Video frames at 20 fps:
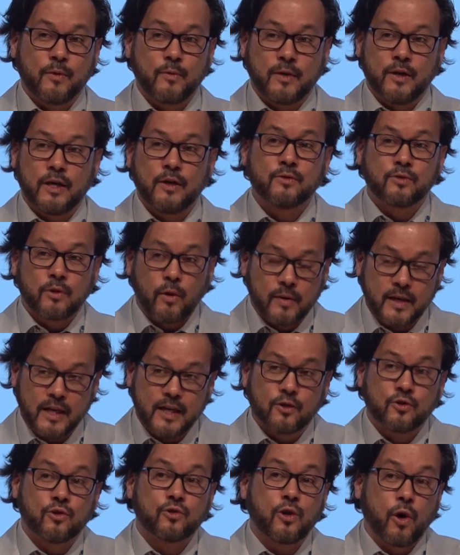
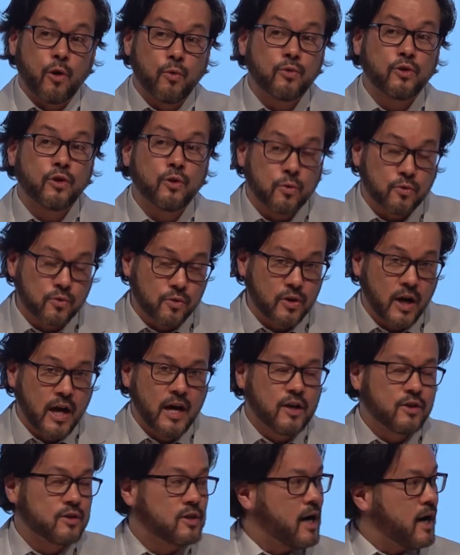is so used
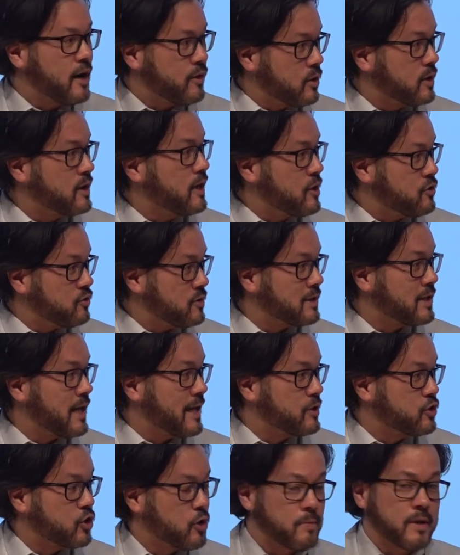to other countries
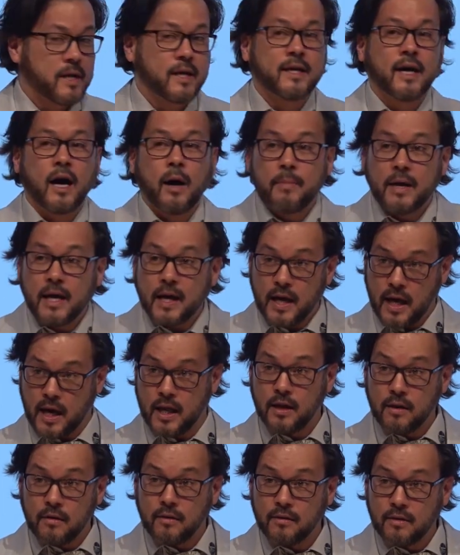like Germany coming
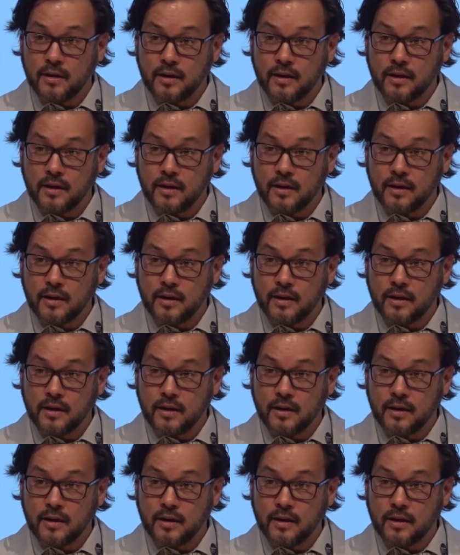in